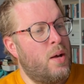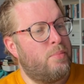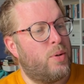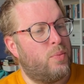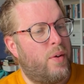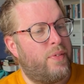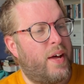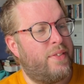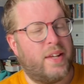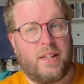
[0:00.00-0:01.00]
but one that
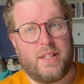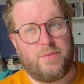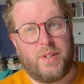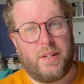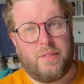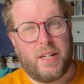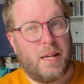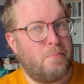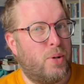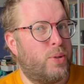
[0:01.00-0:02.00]
I think is really
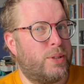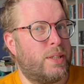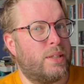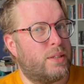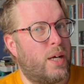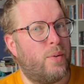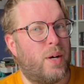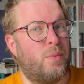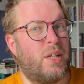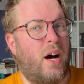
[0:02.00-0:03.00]
important, so I
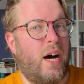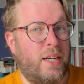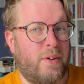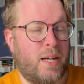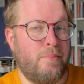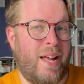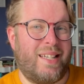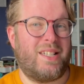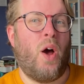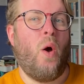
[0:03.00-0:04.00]
would highly
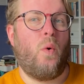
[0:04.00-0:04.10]
recommend,